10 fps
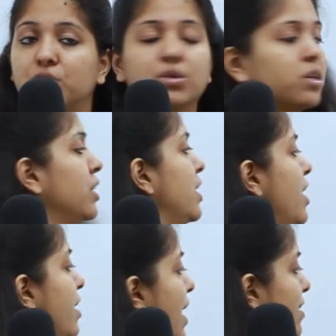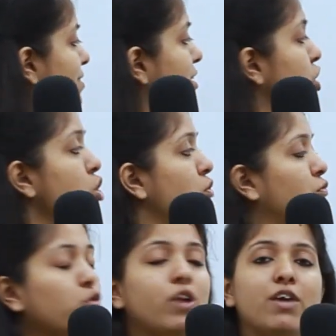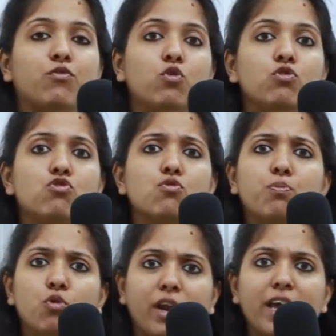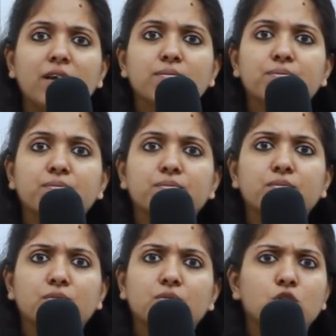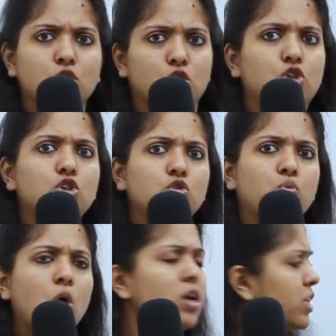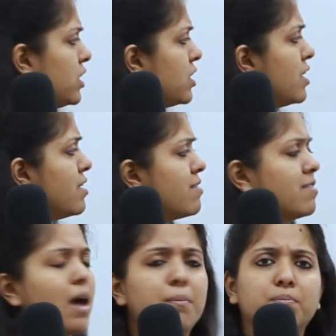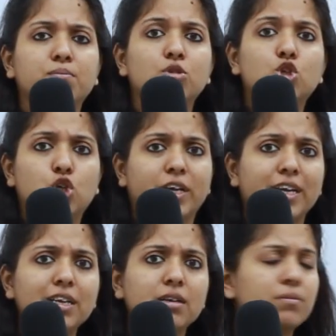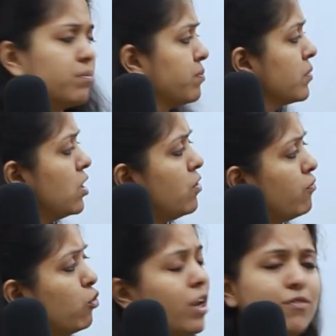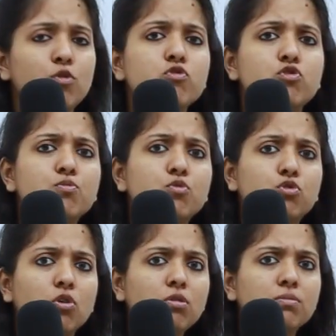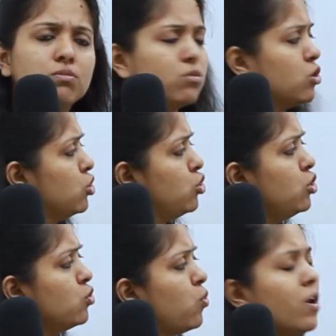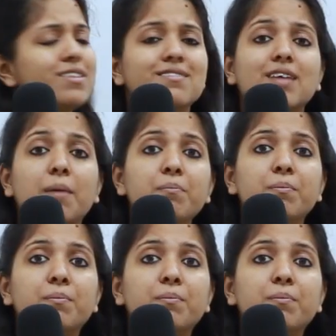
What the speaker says: here. Next, voulez-vous du poulet? Do you want some chicken? Voulez-vous du mouton? Do you want some